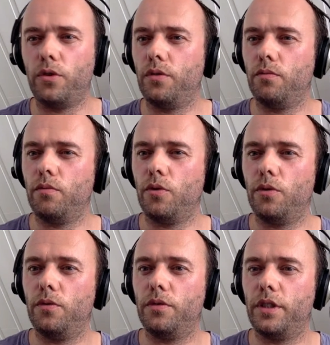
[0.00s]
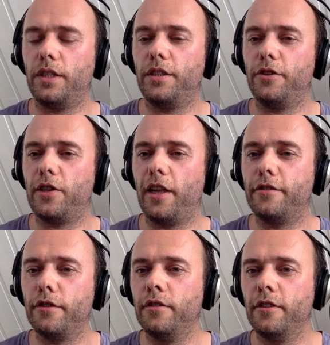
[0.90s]
or or six years
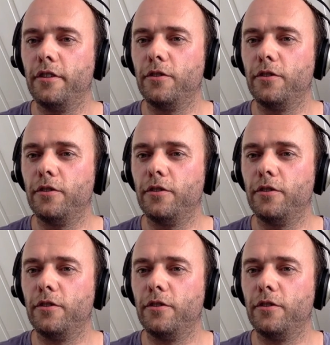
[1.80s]
later,